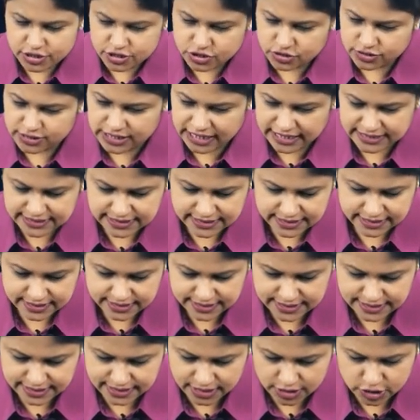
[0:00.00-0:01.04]
So the answer
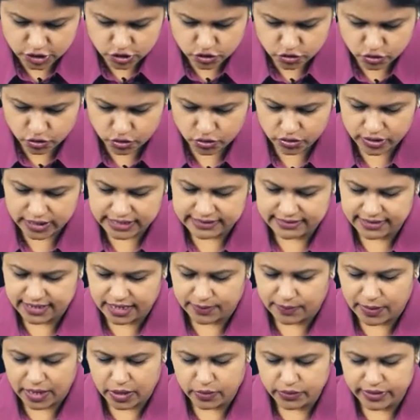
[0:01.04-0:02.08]
is no. In the
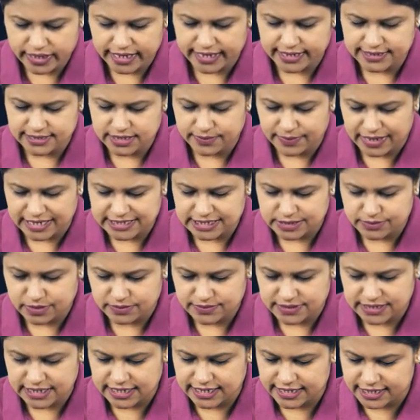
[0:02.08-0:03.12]
above case, the
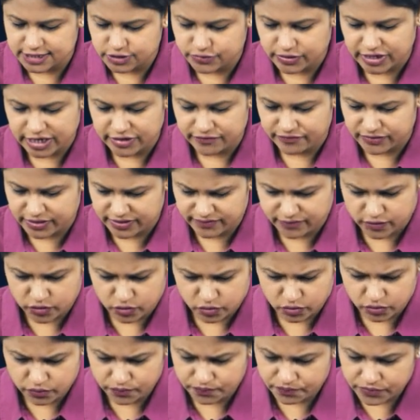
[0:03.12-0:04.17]
maximum ceiling is 25,
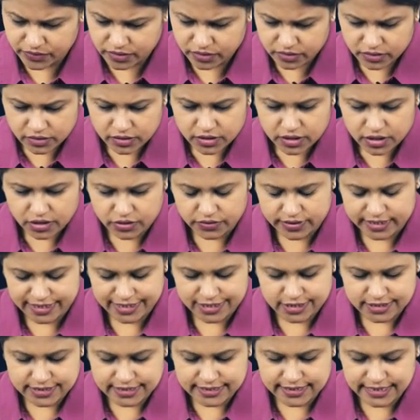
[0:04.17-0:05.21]
no.
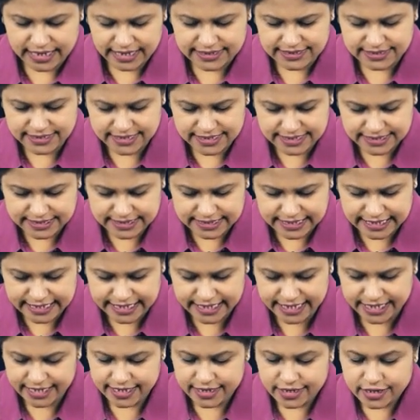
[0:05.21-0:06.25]
Okay, the answer is
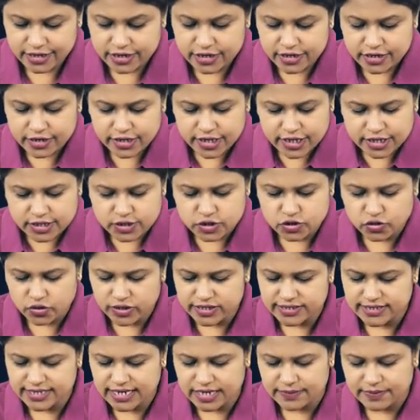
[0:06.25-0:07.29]
D. No,
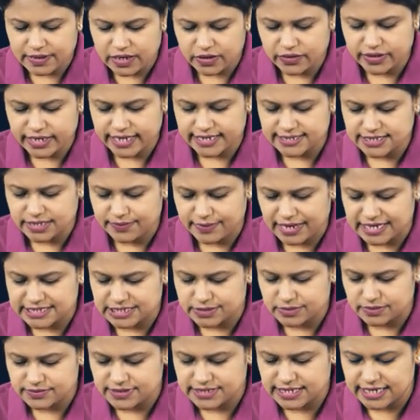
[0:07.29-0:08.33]
in the above case, the
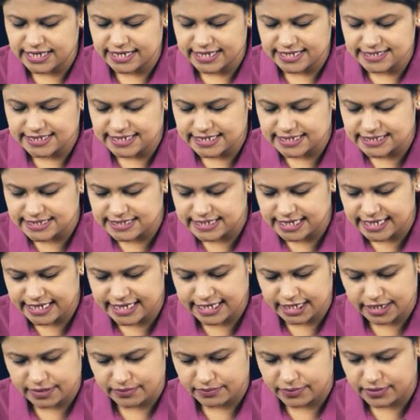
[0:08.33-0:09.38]
maximum ceiling is 60
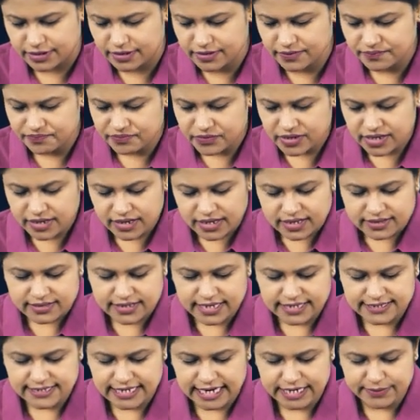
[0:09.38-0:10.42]
in number.
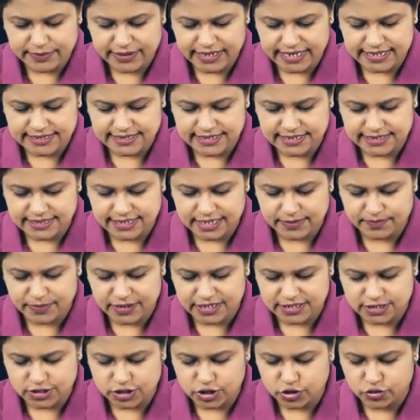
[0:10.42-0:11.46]
The assignment existing
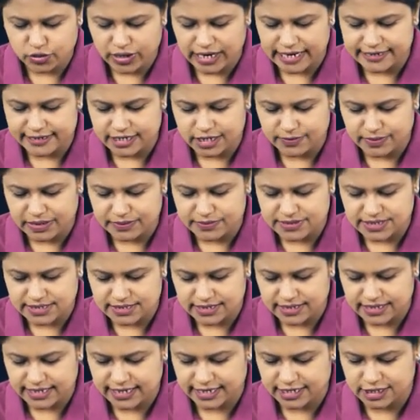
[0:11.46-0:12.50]
plus new handled by
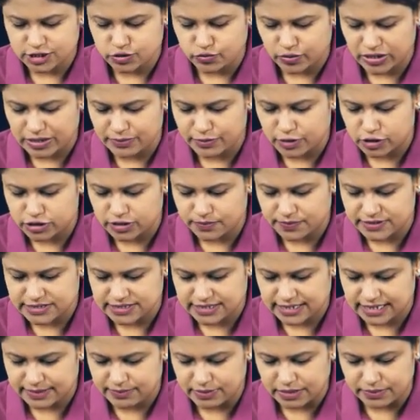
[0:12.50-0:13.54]
Mr. K is well below the
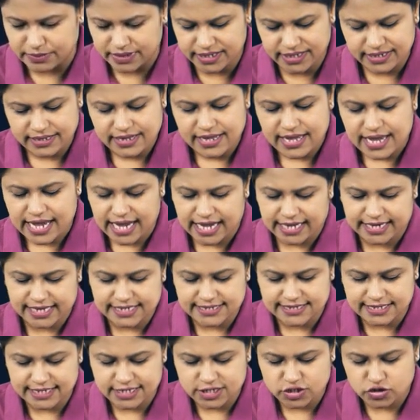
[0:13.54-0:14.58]
prescribed limit and
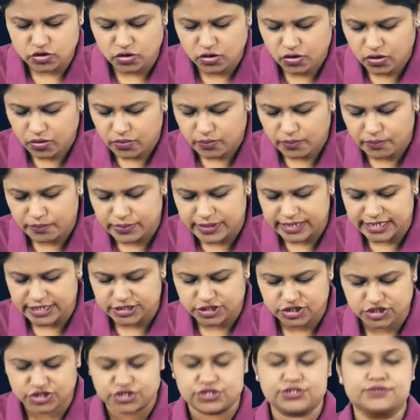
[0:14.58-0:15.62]
hence there is no
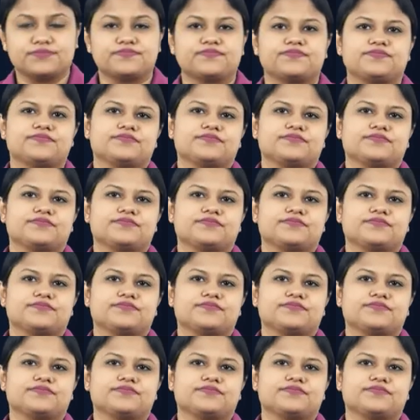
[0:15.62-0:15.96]
breach.